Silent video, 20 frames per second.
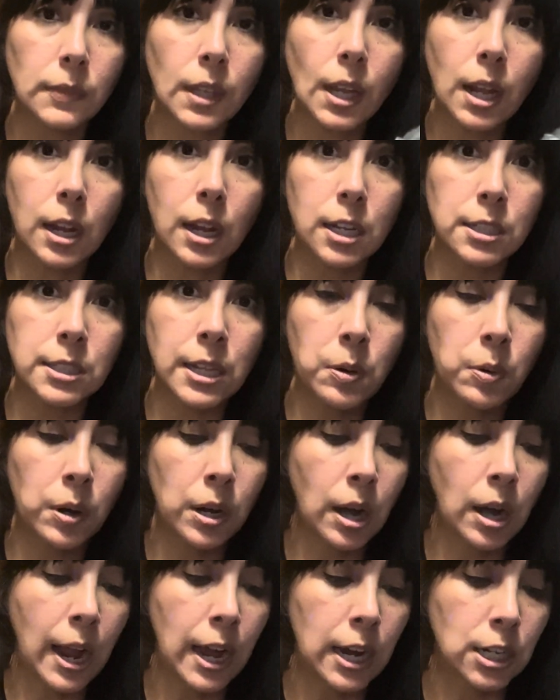because I wear
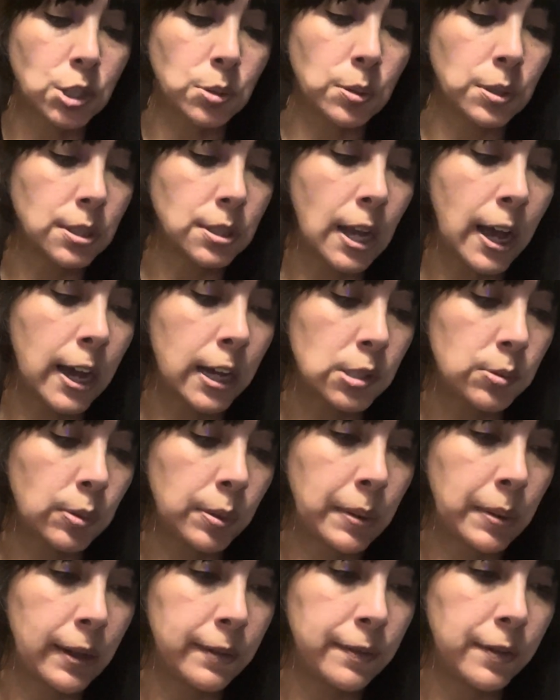actual socks with
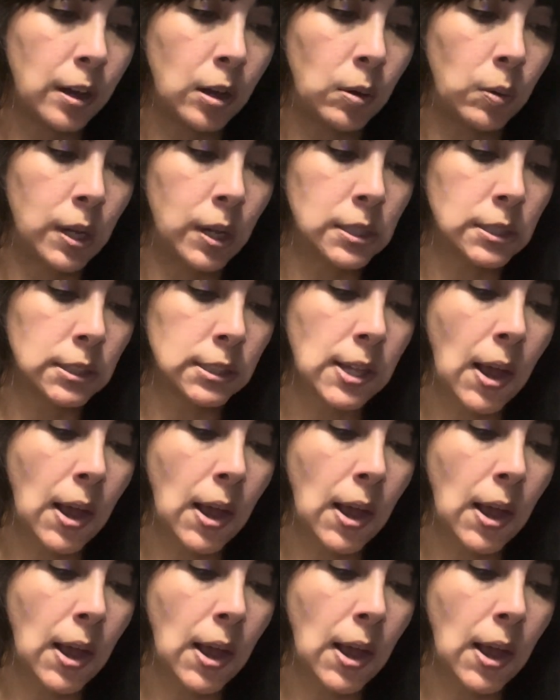my fall ones.